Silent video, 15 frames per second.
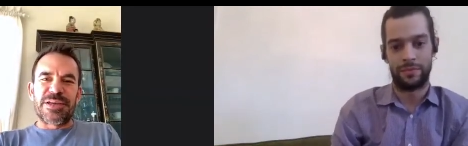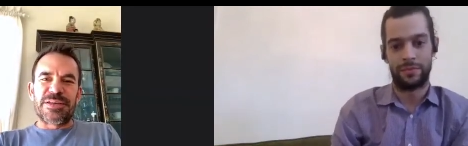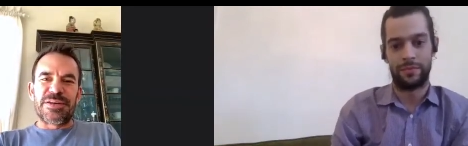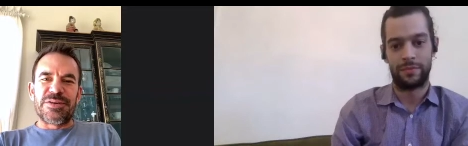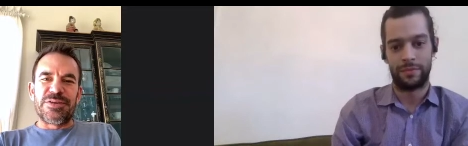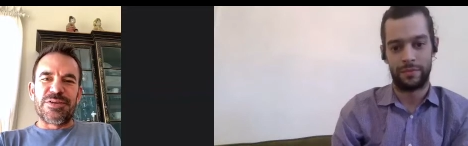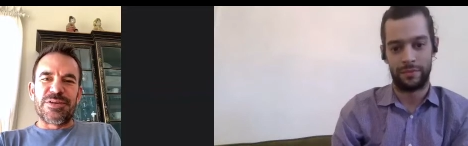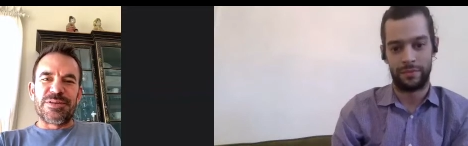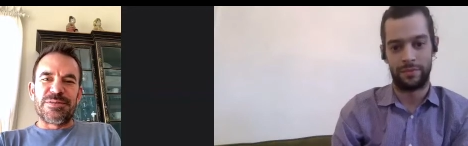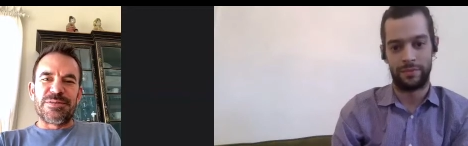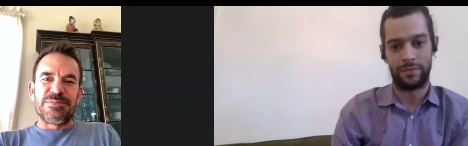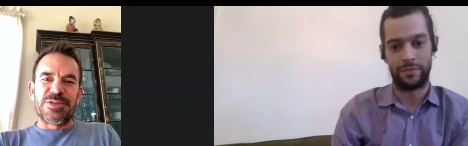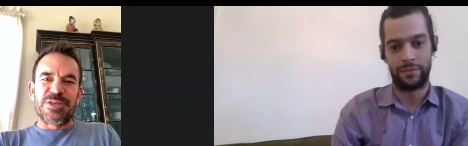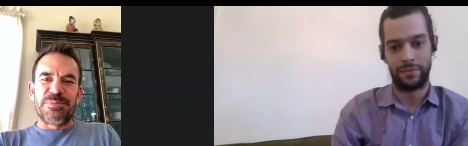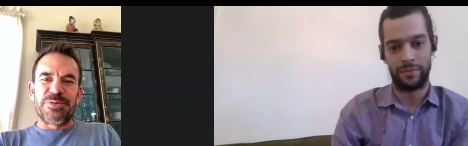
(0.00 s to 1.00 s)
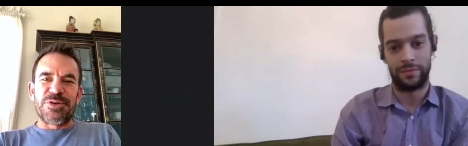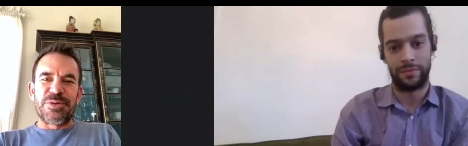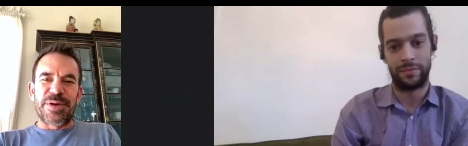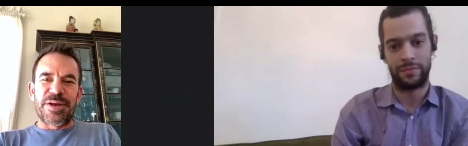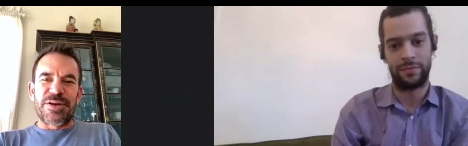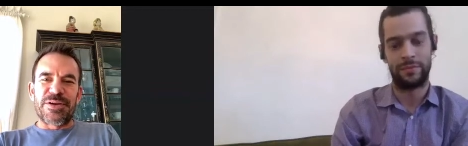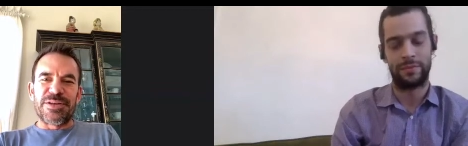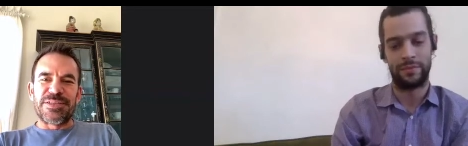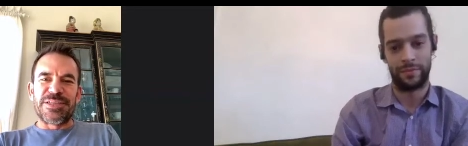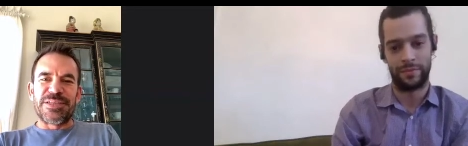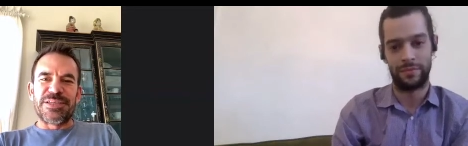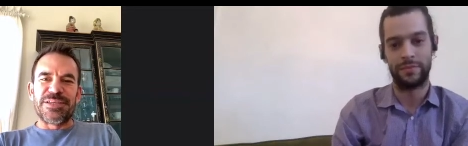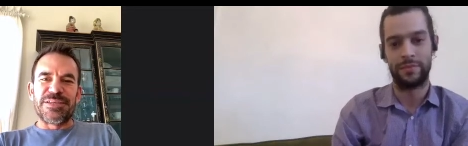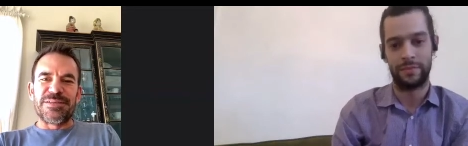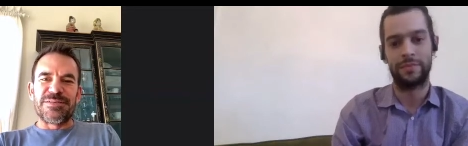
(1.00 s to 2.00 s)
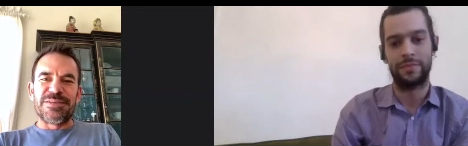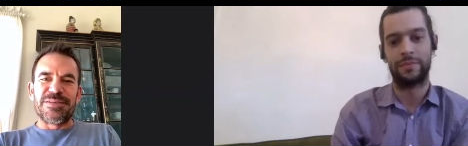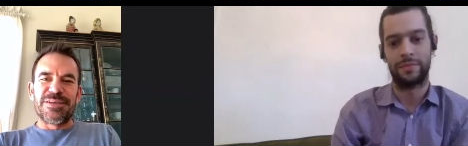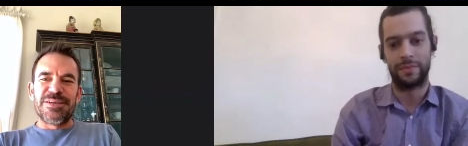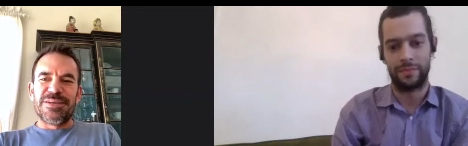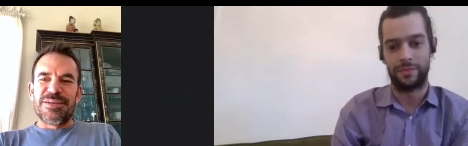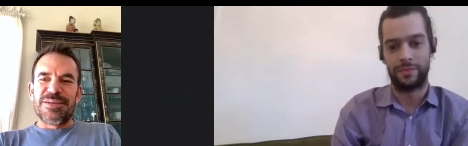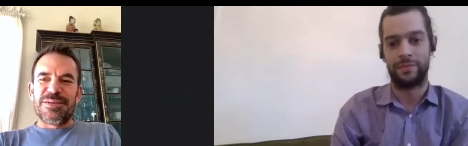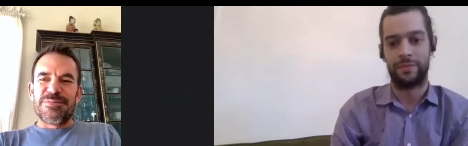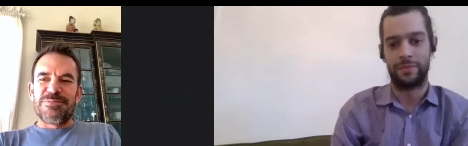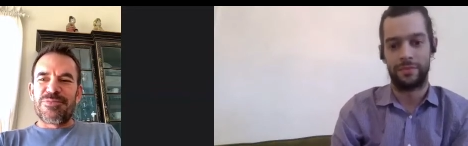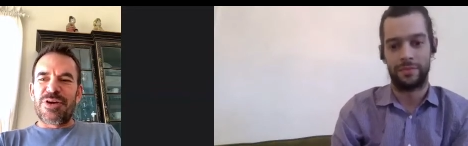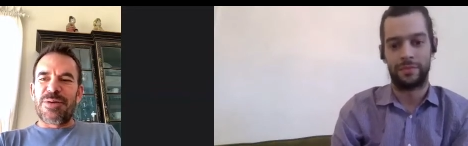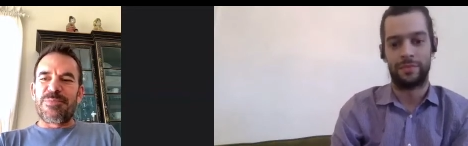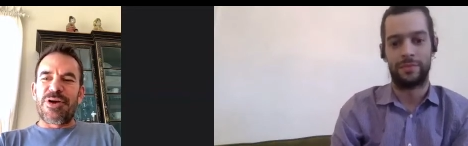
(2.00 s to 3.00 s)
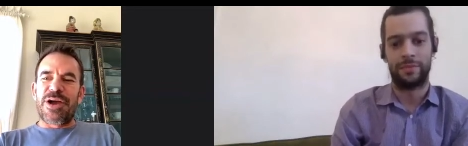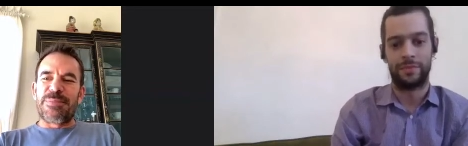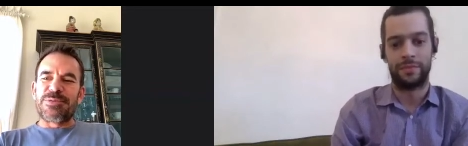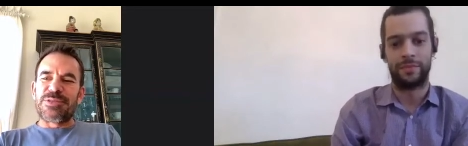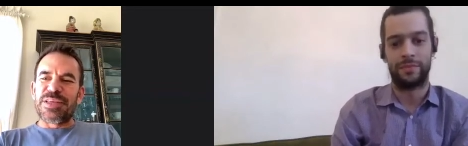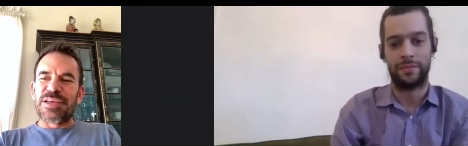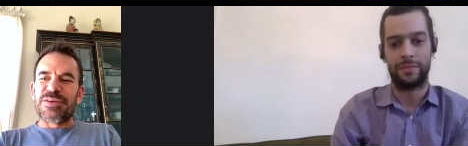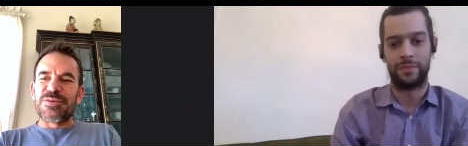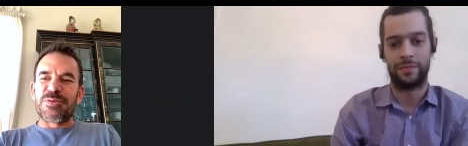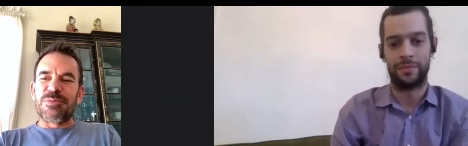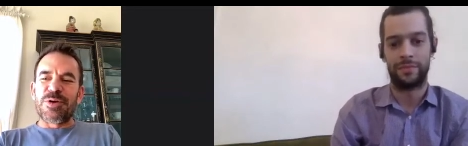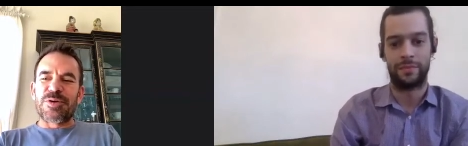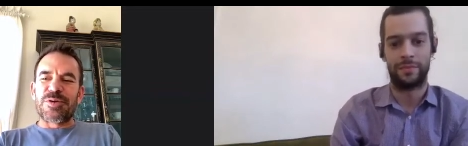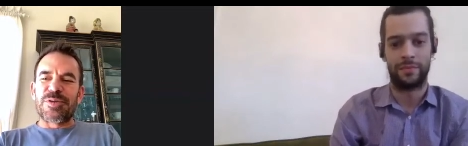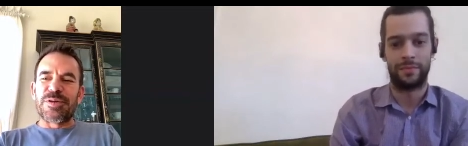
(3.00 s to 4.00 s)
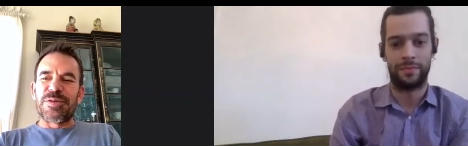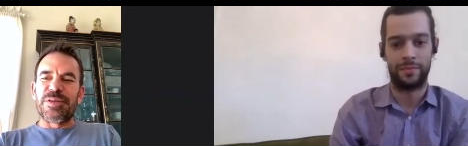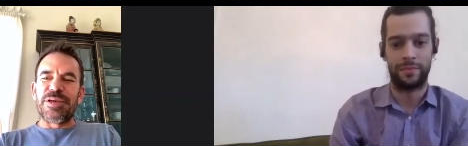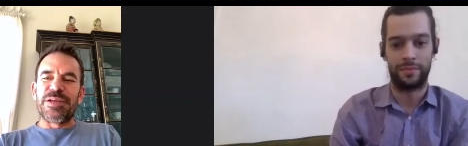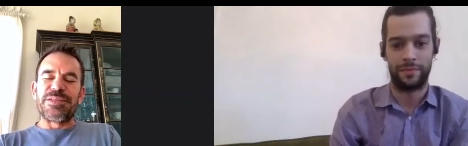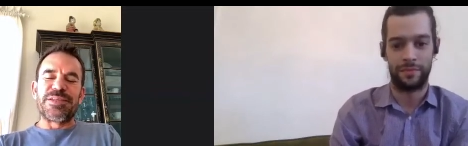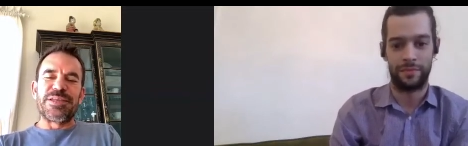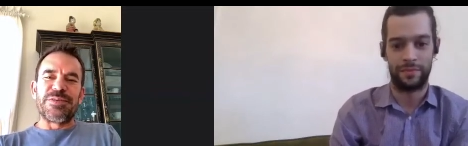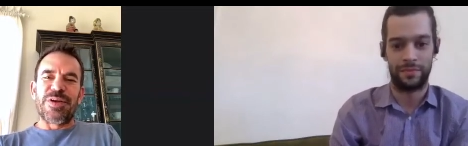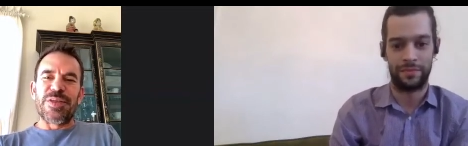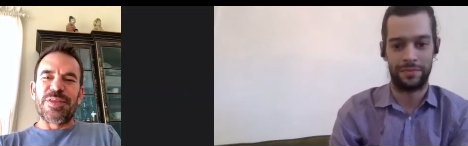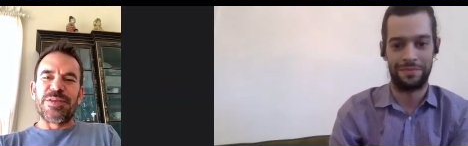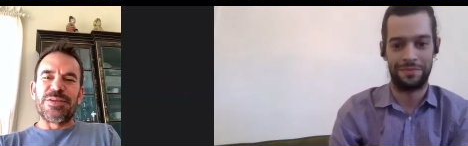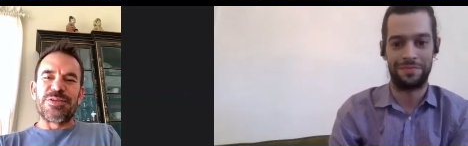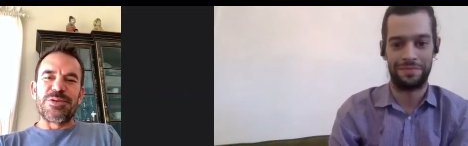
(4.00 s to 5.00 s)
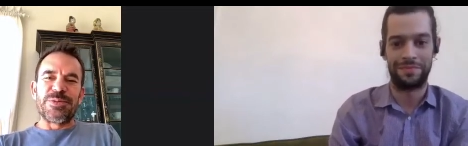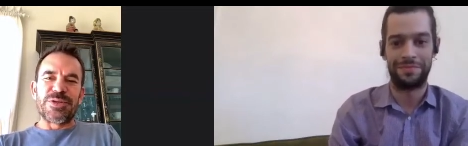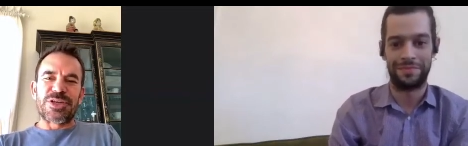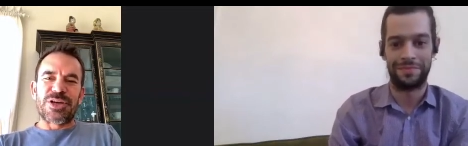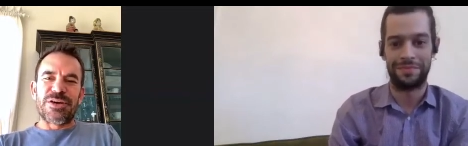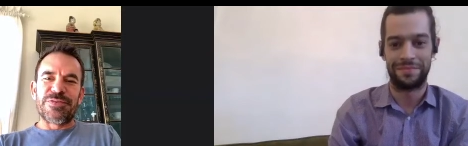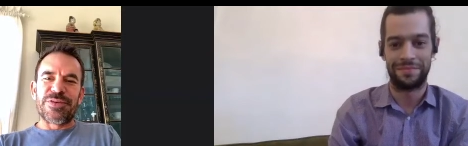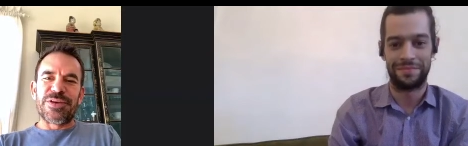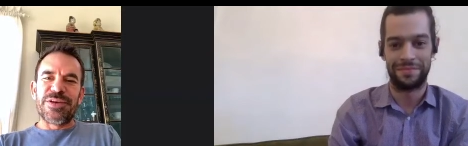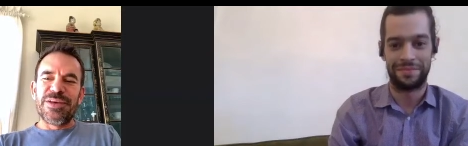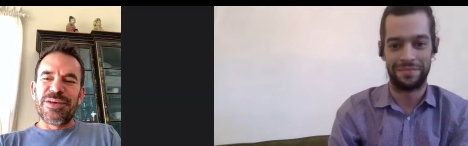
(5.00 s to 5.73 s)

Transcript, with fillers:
Speaker 1: you know, you can sleep a little better on tea and perhaps think a little more clearly on tea rather than too much coffee.